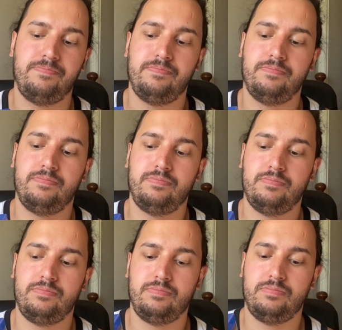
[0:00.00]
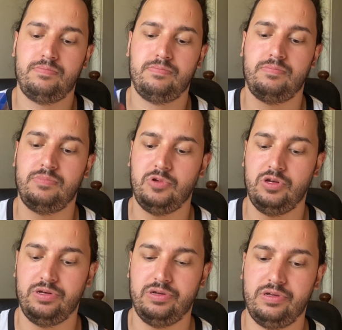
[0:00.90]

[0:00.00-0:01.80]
(no one is talking)